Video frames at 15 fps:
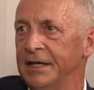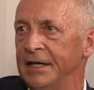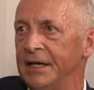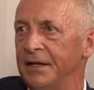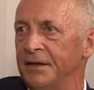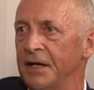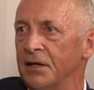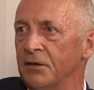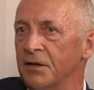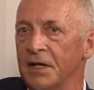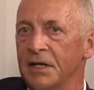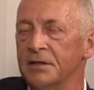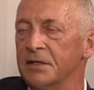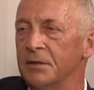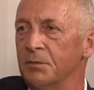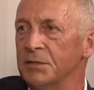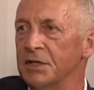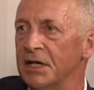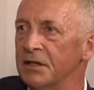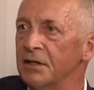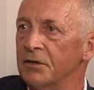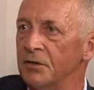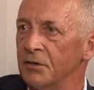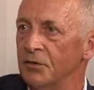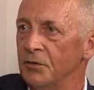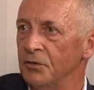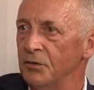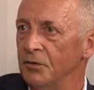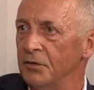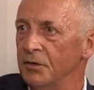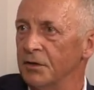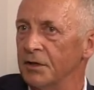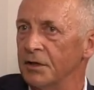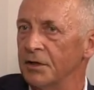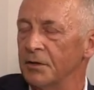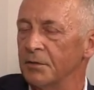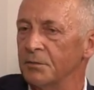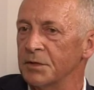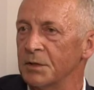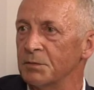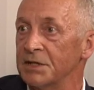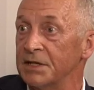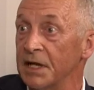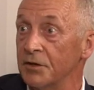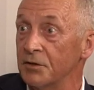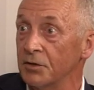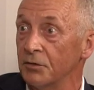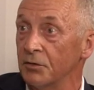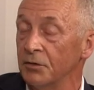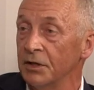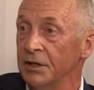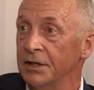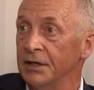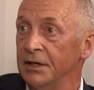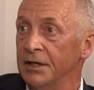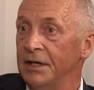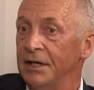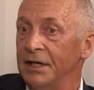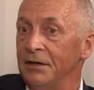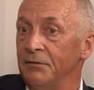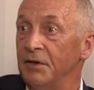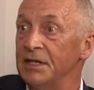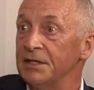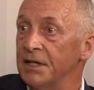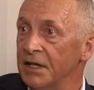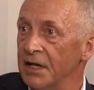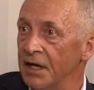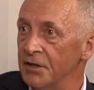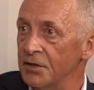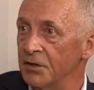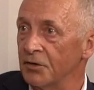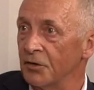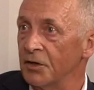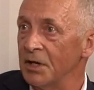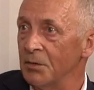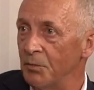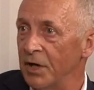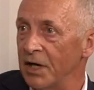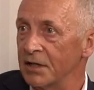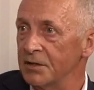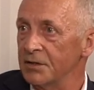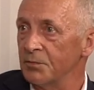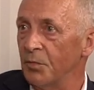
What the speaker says: and they are then subjected to substantial investigation on impacts